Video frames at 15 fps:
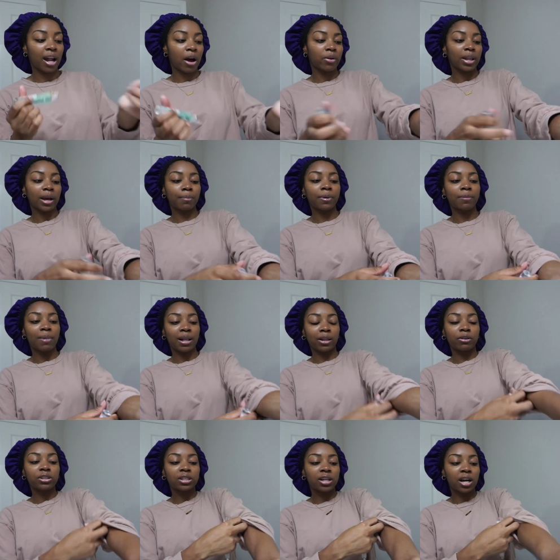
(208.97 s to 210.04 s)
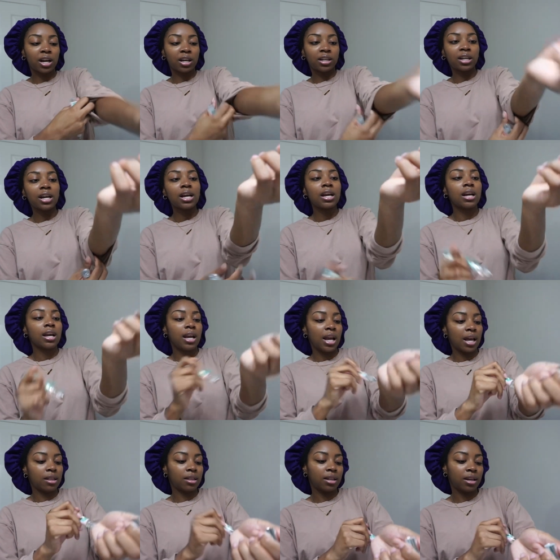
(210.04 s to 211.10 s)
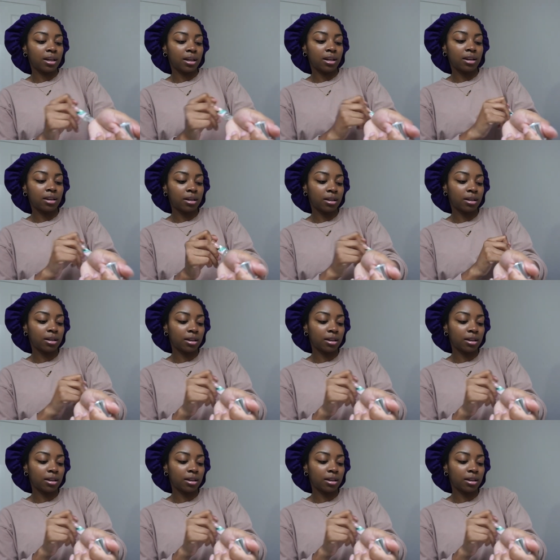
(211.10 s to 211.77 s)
I'll like put my lotion on and then